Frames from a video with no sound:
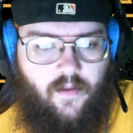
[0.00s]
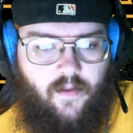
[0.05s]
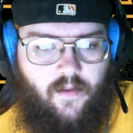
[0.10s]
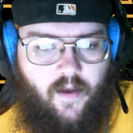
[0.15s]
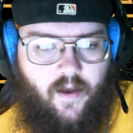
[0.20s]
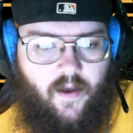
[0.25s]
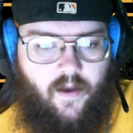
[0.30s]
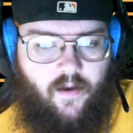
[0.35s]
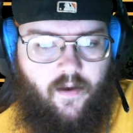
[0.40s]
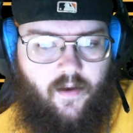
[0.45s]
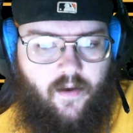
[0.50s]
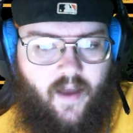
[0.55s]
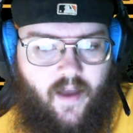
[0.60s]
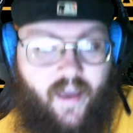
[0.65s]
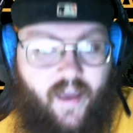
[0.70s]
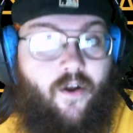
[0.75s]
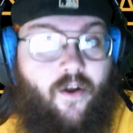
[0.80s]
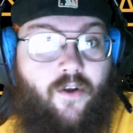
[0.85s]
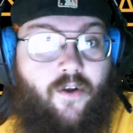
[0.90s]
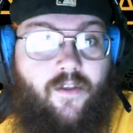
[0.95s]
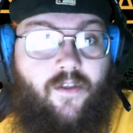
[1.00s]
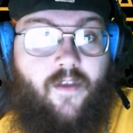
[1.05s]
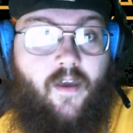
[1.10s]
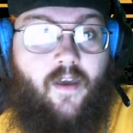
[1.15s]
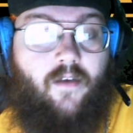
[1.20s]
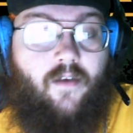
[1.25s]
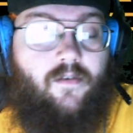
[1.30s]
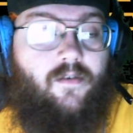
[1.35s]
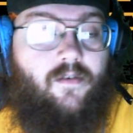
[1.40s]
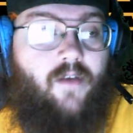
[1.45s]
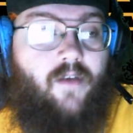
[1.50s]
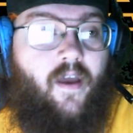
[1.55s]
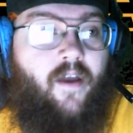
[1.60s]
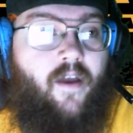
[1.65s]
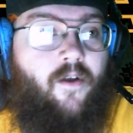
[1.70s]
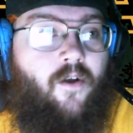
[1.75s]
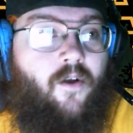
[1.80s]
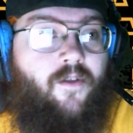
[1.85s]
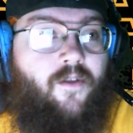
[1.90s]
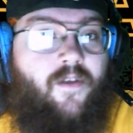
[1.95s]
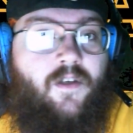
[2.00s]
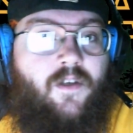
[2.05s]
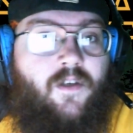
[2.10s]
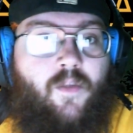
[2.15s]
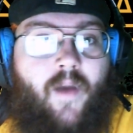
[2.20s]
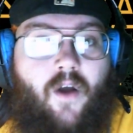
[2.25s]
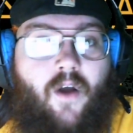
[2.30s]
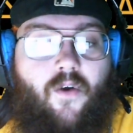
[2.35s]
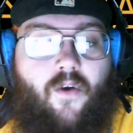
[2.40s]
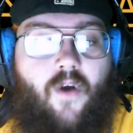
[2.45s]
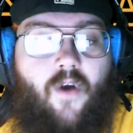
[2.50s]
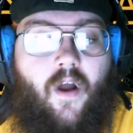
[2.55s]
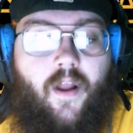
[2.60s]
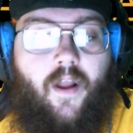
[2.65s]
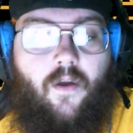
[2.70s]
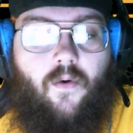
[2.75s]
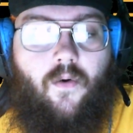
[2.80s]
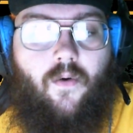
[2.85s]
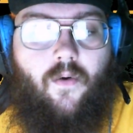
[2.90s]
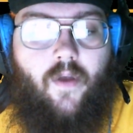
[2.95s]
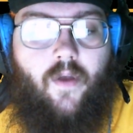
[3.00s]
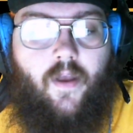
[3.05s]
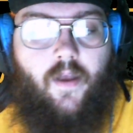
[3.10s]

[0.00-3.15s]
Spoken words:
I hear good things. I hear good things about Chronicle.